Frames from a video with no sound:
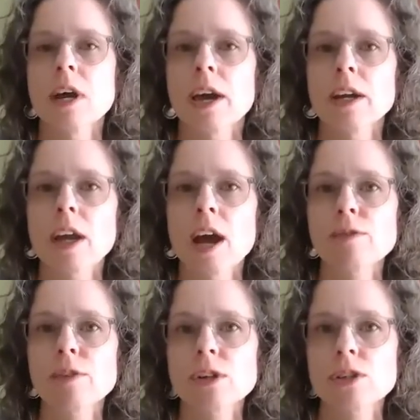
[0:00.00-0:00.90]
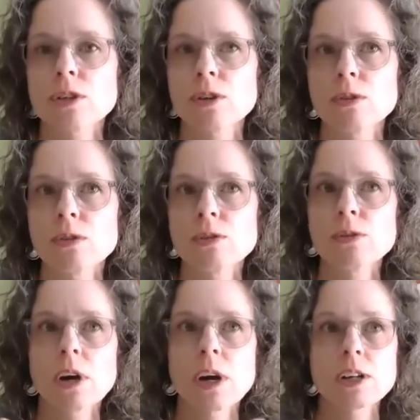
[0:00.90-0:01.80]
in an effort
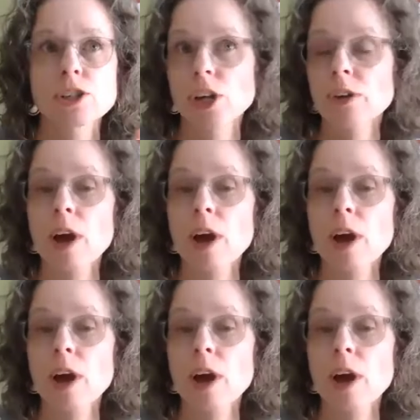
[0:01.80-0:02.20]
to share